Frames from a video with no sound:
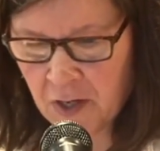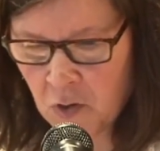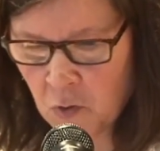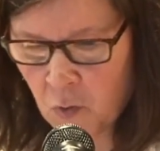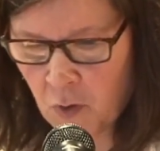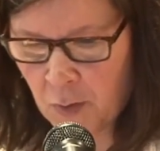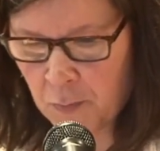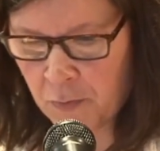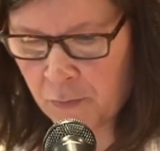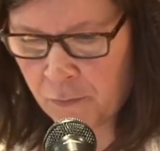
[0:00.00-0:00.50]

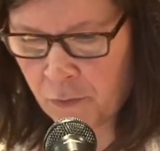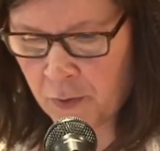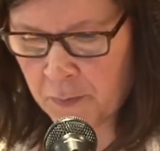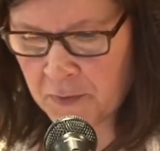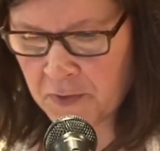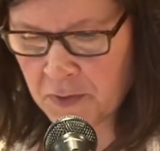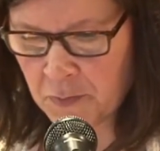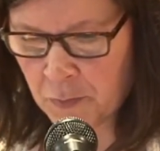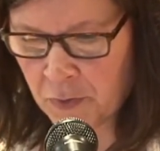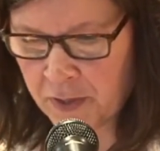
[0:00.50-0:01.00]
While
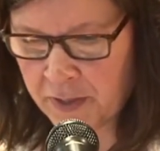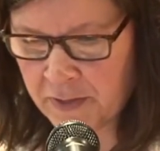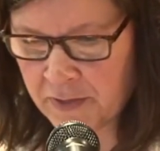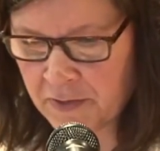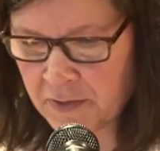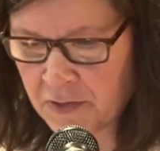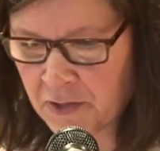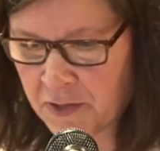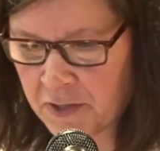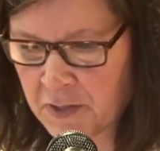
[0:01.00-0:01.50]
performance
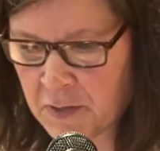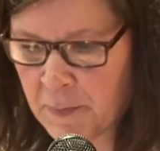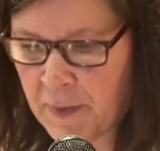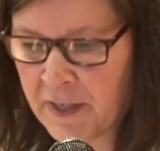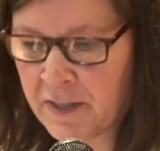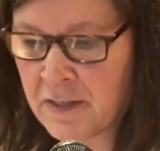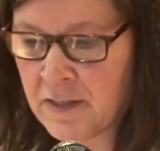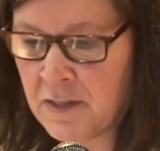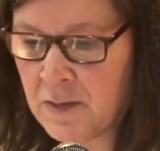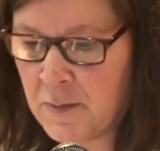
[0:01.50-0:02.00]
appraisals are
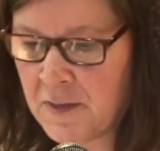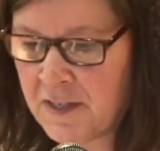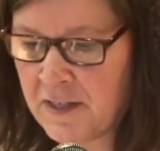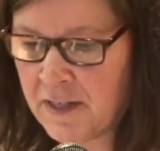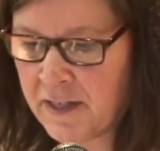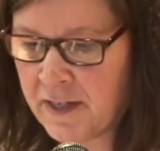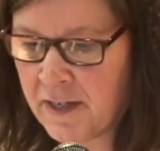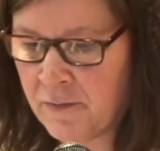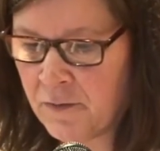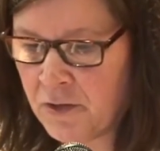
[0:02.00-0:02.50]
expected to be
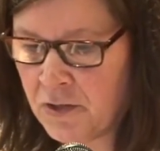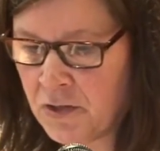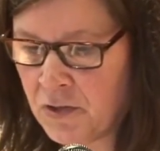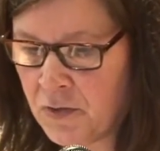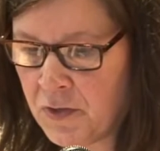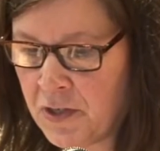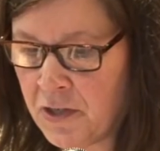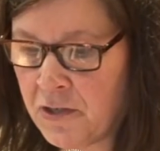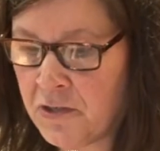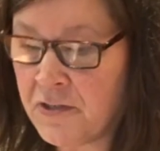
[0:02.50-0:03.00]
done every
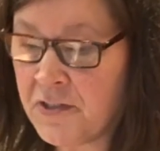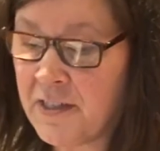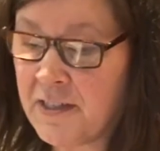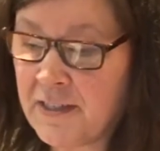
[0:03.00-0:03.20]
2 years,